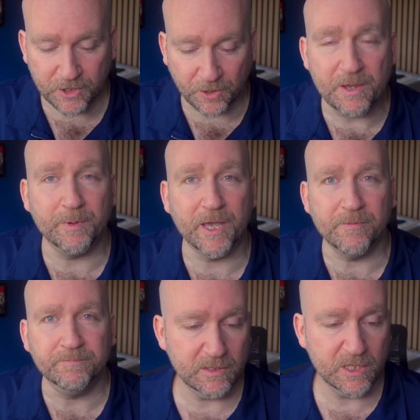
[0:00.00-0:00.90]
So here we
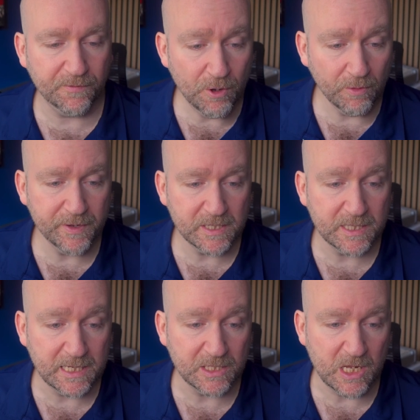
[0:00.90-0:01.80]
go. There's a few obvious
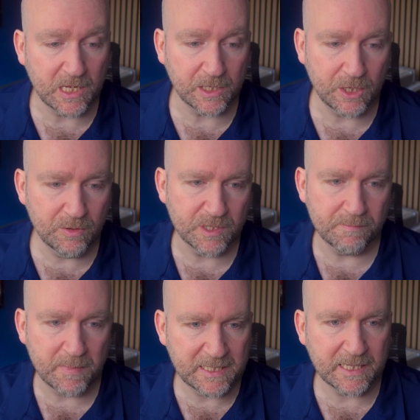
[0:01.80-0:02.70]
things that you can do to
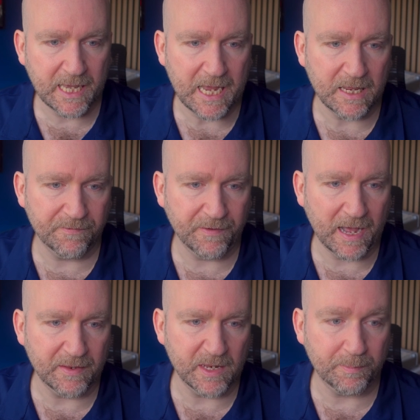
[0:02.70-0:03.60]
mitigate the
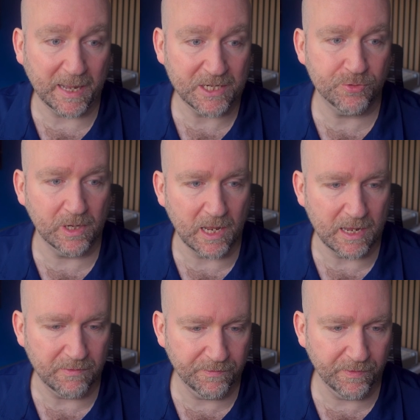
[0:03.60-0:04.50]
fact that the battery
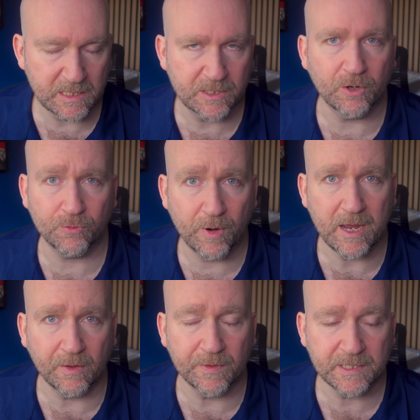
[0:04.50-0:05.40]
life is not
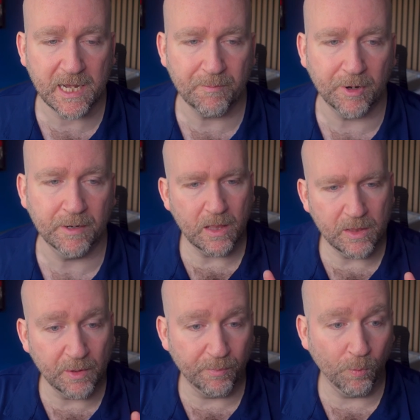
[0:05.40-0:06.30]
great on this camera.
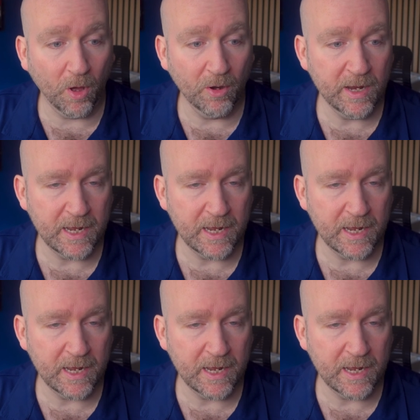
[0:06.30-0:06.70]
Number one